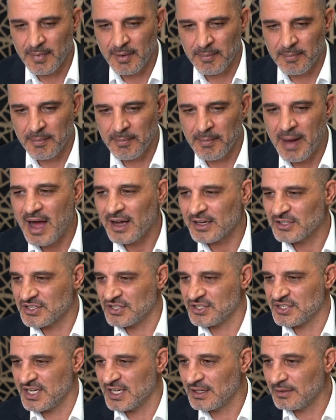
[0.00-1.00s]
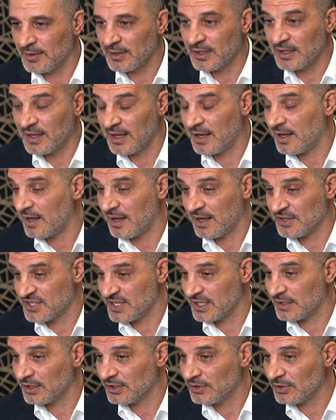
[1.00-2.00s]
markets are
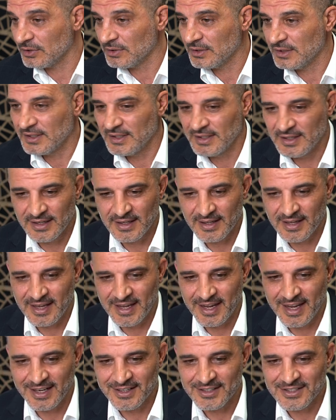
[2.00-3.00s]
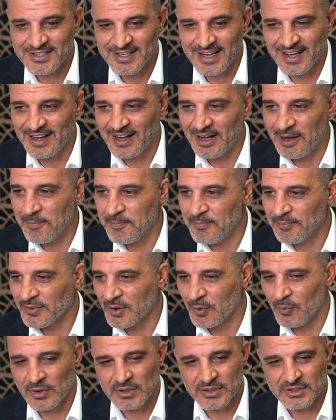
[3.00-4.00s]
cyclical. And
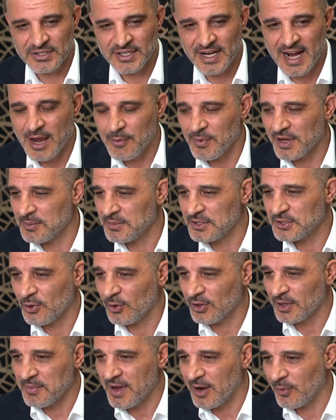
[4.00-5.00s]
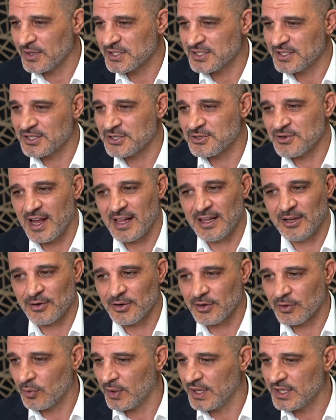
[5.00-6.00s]
today we can be talking about Western Australia
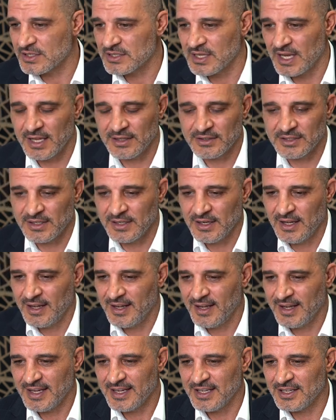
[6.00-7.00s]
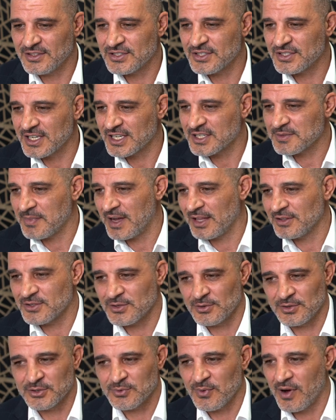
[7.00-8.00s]
and Queensland, and in 6 months or
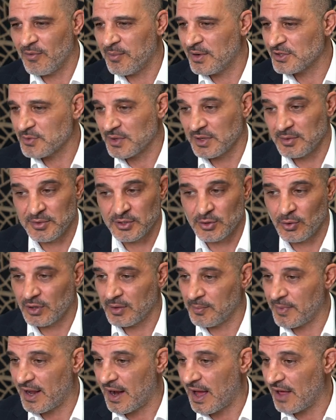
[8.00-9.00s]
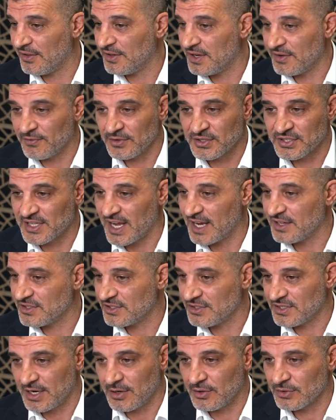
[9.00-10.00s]
in 12 months, we're going to be talking about other different states
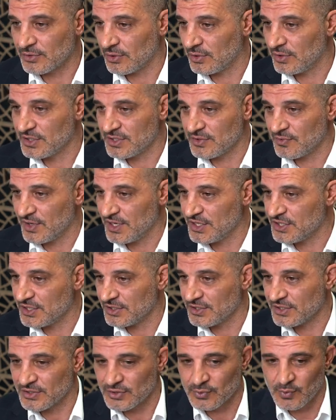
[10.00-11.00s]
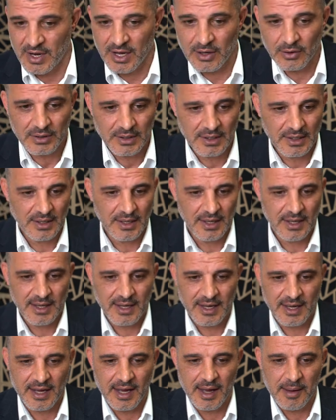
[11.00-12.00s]
and territories and regions as well.
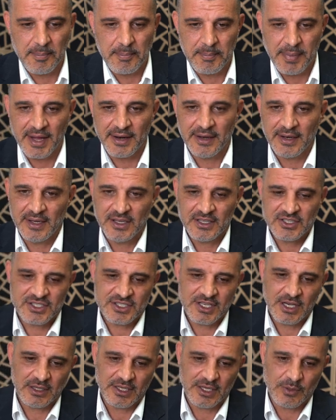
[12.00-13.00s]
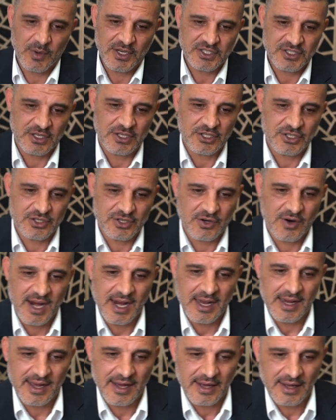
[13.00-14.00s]
But still in Western
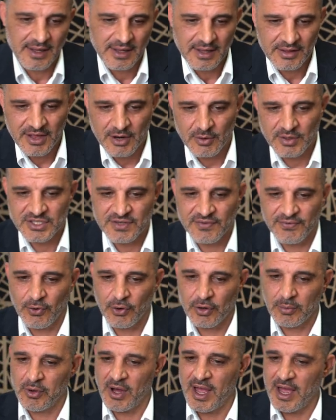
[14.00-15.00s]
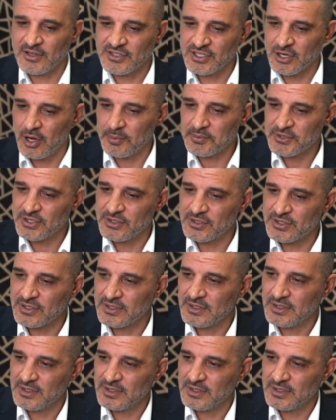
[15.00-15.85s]
Australia, there is affordable housing options.